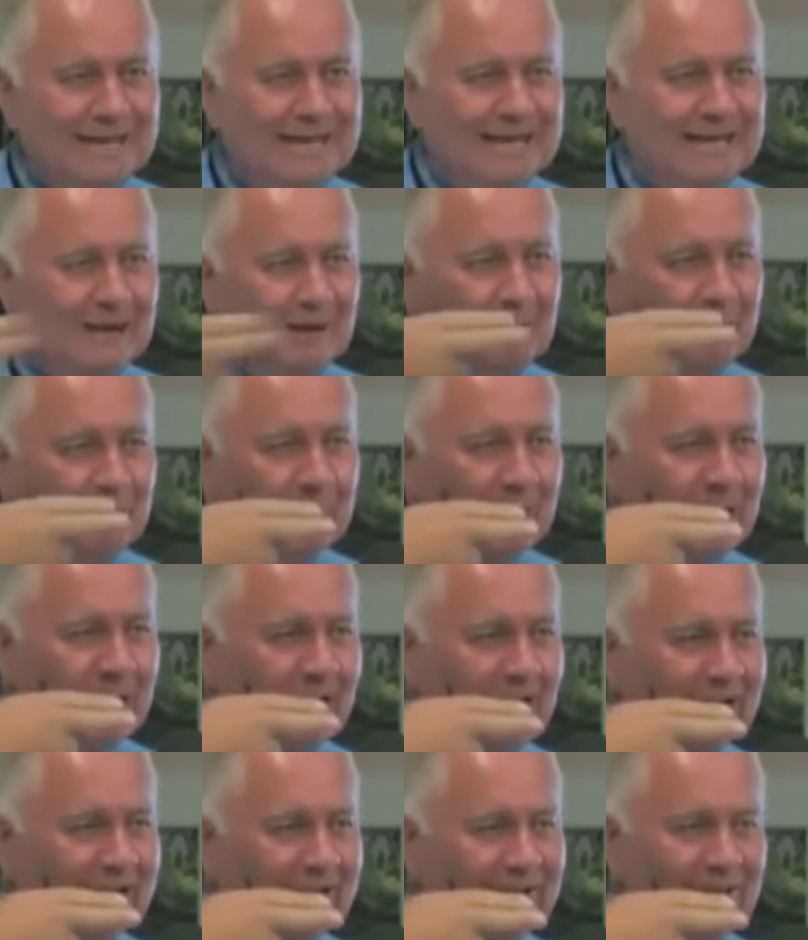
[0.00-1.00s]
and come
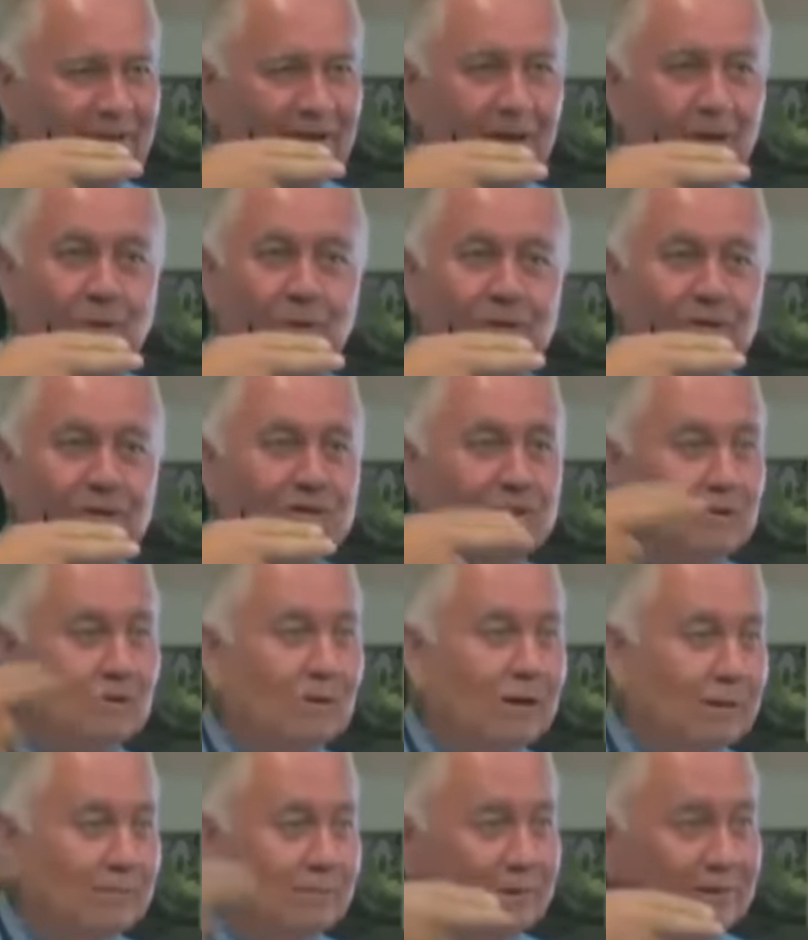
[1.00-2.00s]
back, just like a windshield
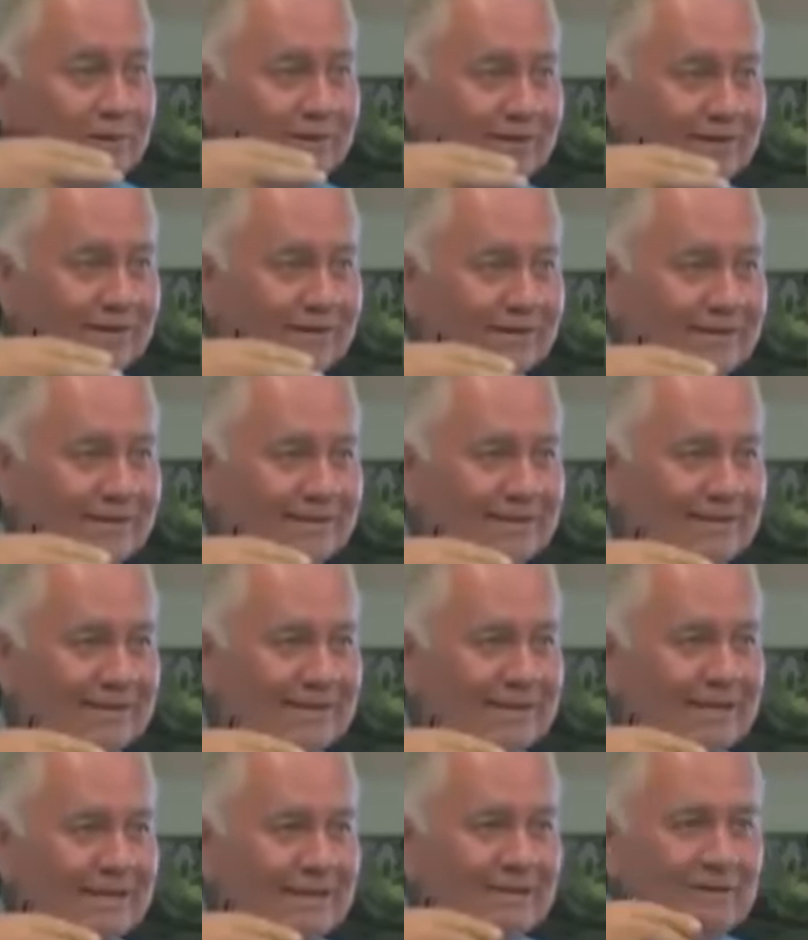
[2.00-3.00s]
wiper,
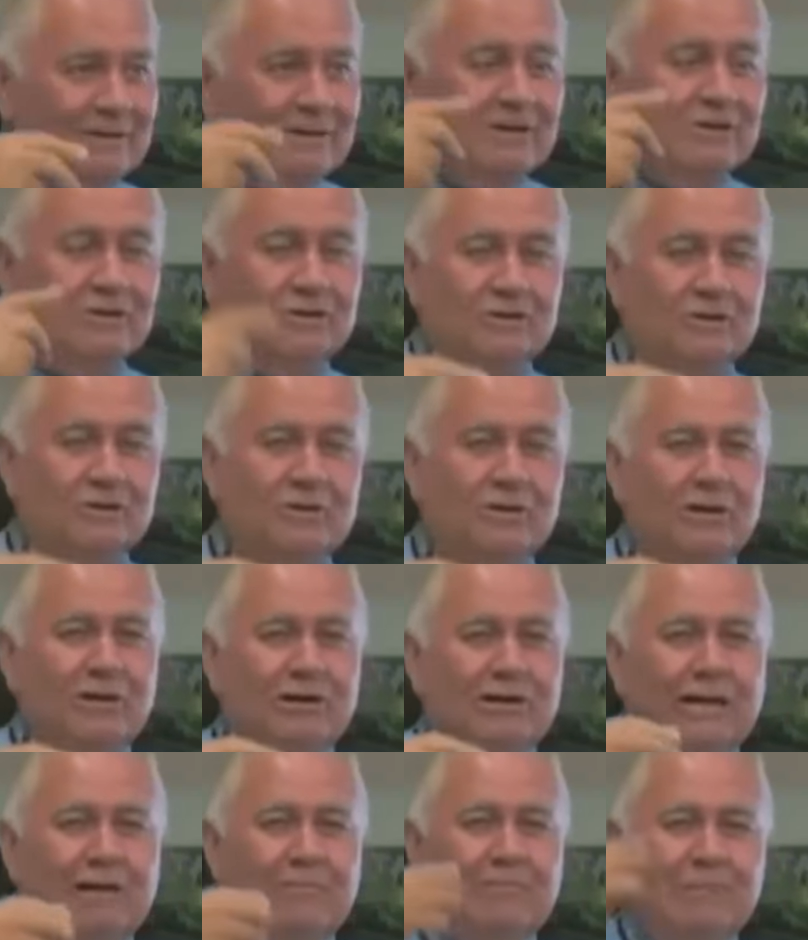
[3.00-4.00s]
to ensure
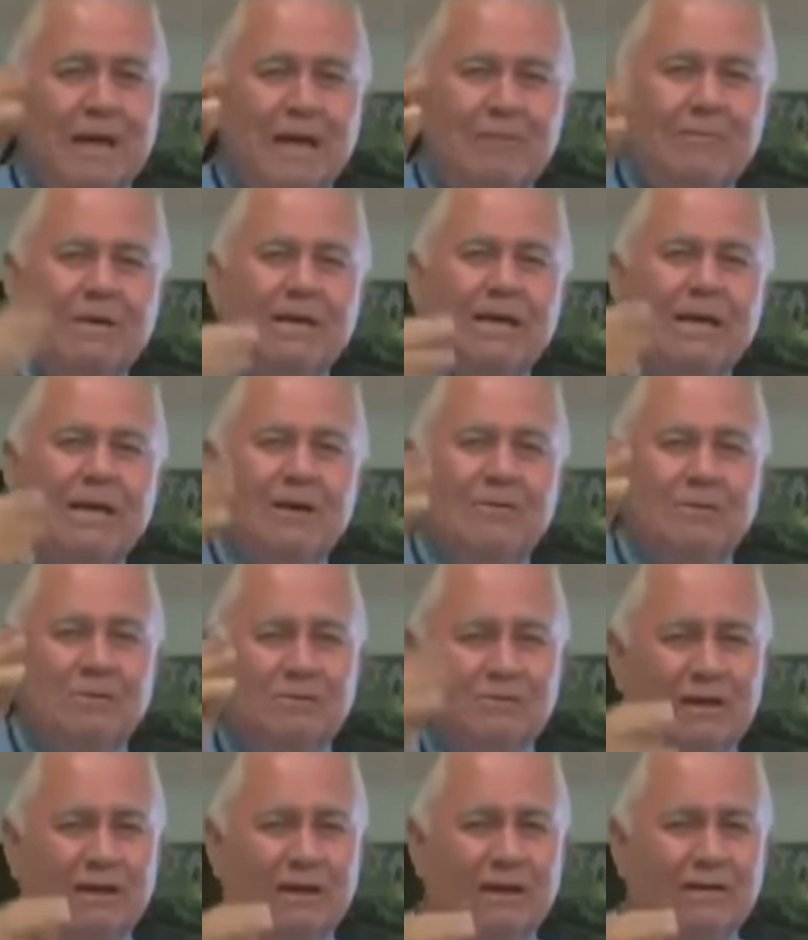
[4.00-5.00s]
that maybe it
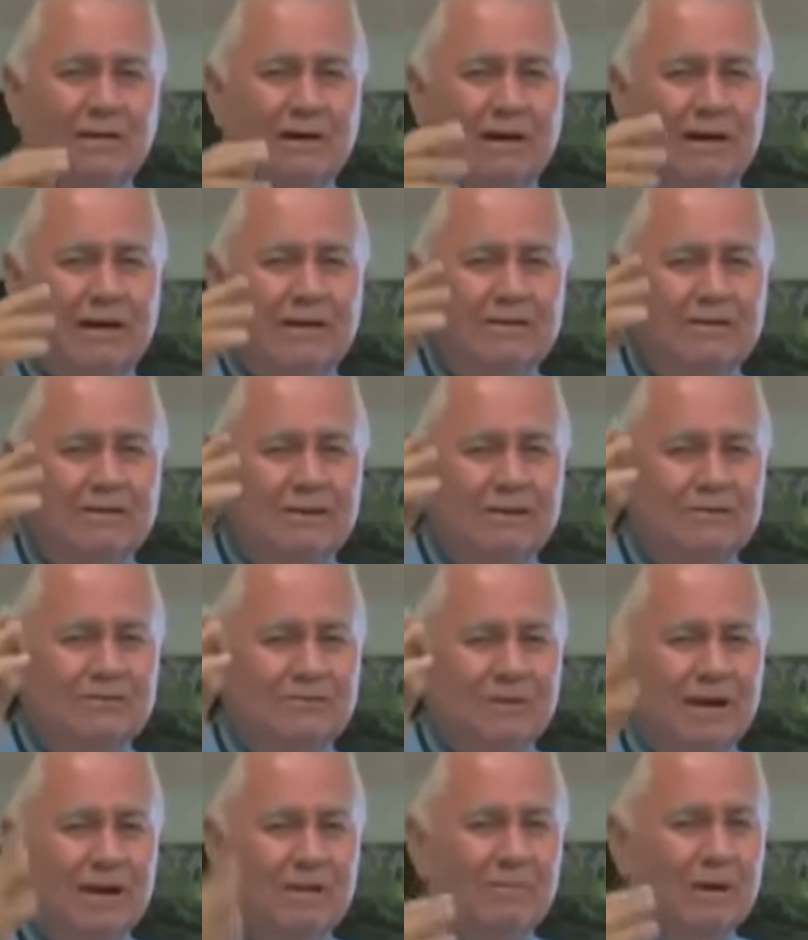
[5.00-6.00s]
was there and just
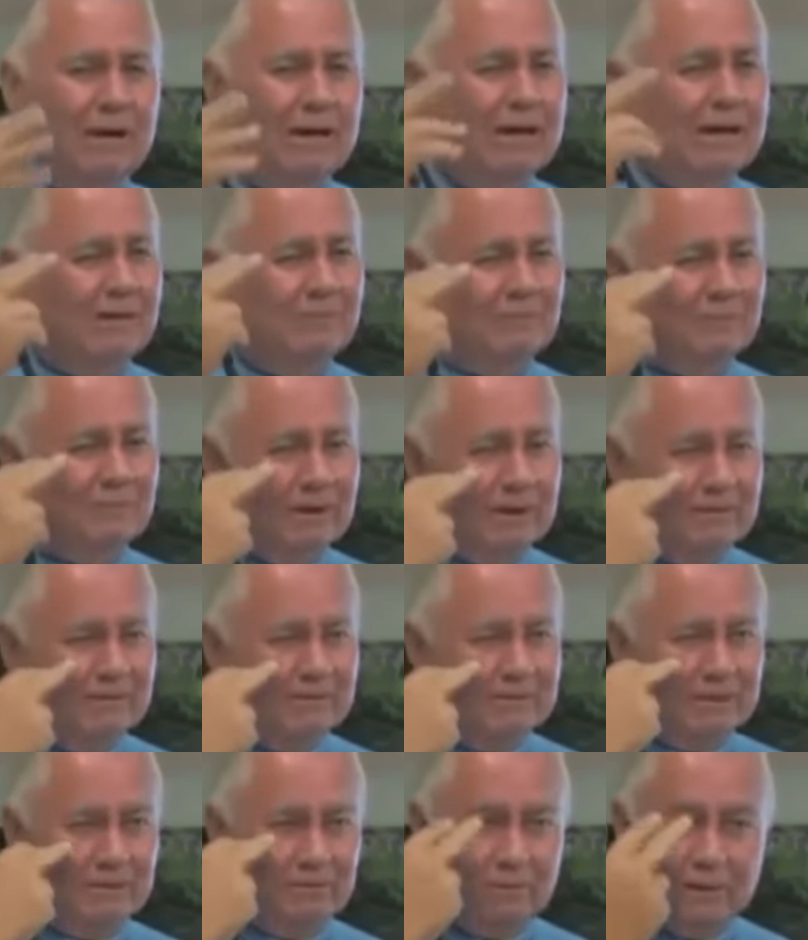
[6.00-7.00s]
vibrating at
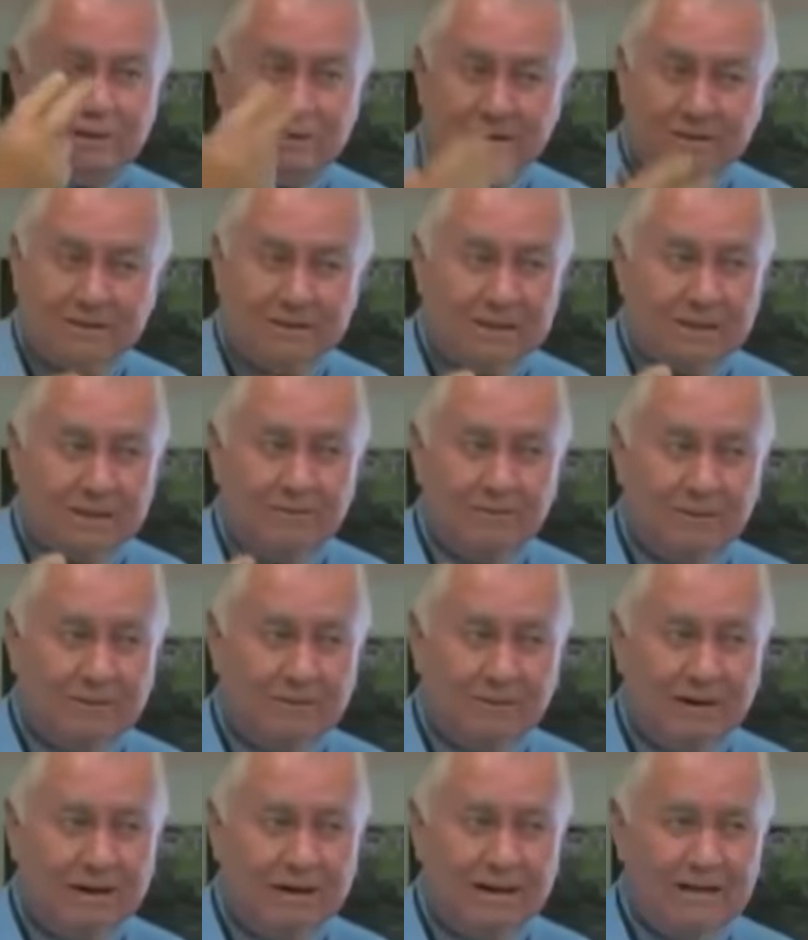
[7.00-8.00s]
frequencies we couldn't see with
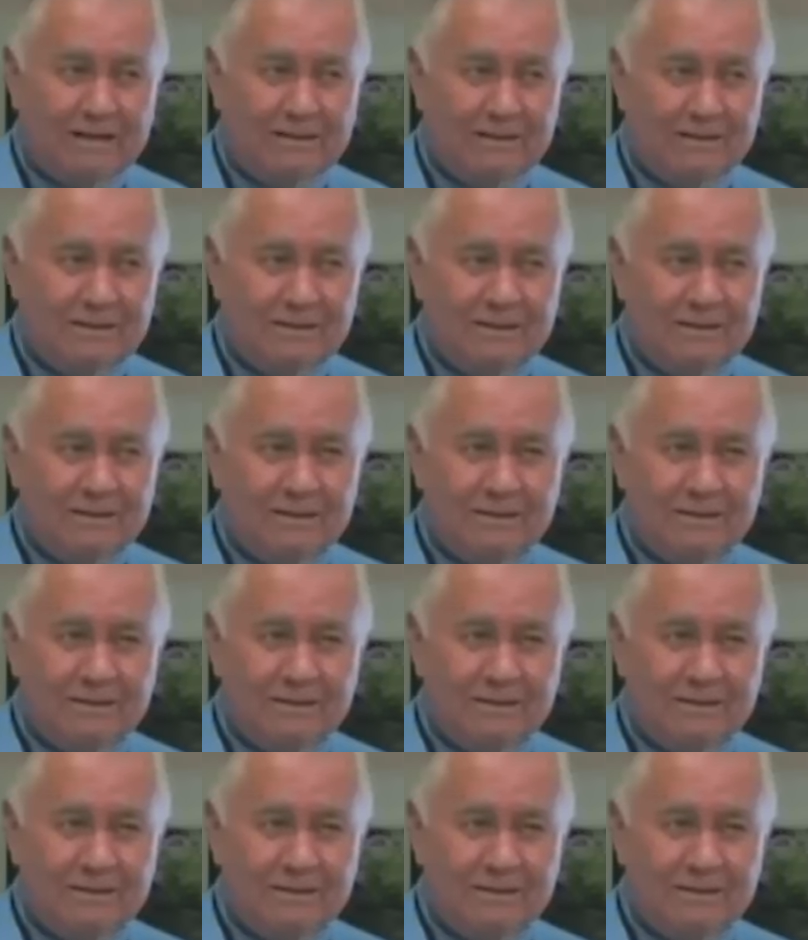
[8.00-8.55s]
our eyes.